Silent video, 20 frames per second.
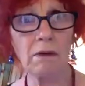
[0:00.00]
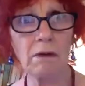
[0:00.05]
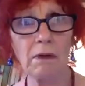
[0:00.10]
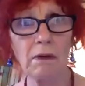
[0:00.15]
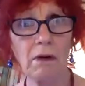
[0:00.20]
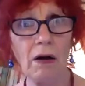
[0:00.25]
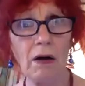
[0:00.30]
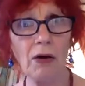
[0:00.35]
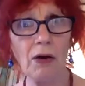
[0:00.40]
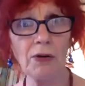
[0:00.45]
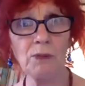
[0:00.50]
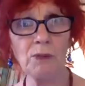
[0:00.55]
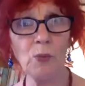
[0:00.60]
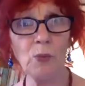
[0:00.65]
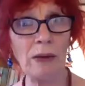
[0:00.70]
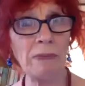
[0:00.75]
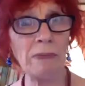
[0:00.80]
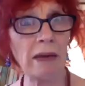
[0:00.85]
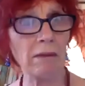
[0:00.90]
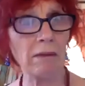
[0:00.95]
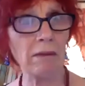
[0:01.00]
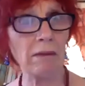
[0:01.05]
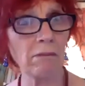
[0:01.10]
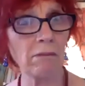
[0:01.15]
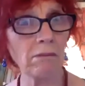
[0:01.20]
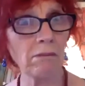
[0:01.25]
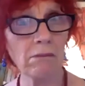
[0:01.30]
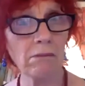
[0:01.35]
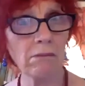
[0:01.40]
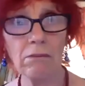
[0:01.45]
on women.
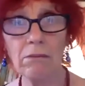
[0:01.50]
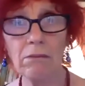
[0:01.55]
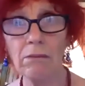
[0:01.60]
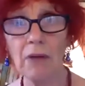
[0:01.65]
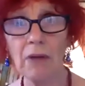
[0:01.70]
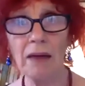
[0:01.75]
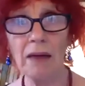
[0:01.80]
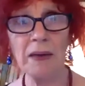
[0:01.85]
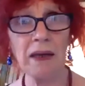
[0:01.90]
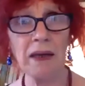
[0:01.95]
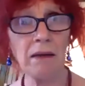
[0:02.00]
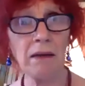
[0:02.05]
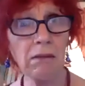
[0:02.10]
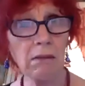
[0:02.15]
I mean,